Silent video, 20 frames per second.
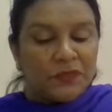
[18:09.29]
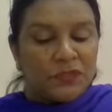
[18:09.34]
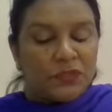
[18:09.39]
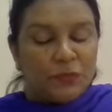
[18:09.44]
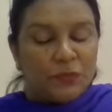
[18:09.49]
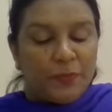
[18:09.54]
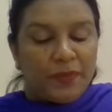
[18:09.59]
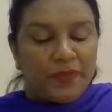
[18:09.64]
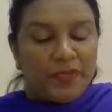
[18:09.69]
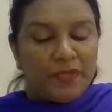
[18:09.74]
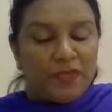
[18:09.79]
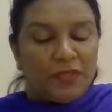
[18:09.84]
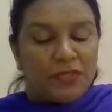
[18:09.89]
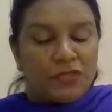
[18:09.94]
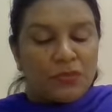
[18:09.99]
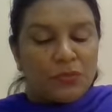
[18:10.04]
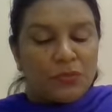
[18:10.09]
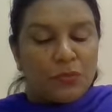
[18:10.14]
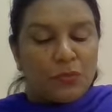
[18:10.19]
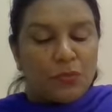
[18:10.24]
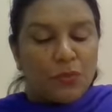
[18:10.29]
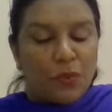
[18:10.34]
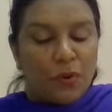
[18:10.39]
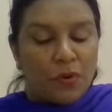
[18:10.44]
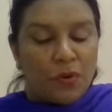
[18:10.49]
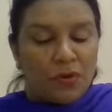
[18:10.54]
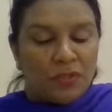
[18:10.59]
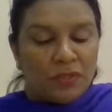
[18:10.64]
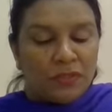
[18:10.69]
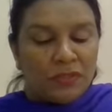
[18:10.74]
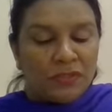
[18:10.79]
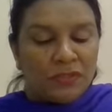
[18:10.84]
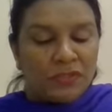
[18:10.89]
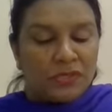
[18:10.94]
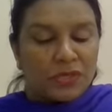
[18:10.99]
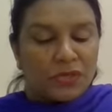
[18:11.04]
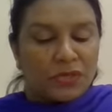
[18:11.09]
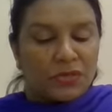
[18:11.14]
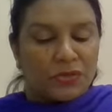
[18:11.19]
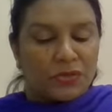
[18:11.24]
to build walls
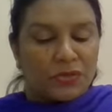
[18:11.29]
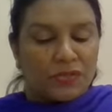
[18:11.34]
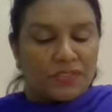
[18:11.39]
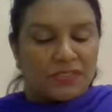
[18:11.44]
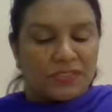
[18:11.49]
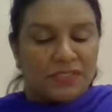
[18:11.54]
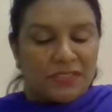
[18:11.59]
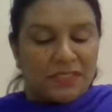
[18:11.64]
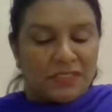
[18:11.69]
across